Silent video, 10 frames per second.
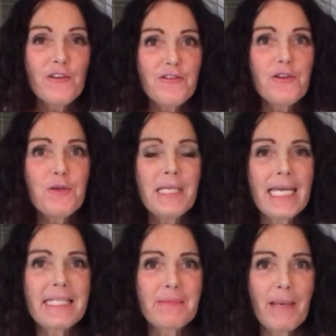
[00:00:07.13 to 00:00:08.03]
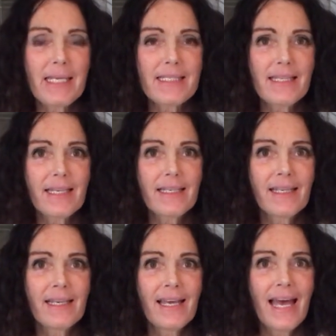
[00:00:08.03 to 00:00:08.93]
food is medicine
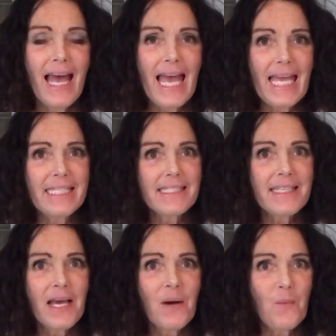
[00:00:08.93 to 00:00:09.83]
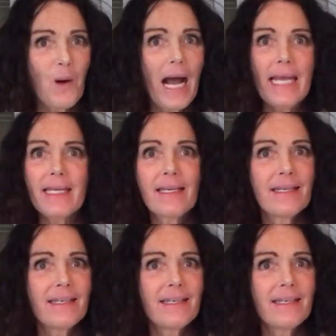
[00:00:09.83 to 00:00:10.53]
and why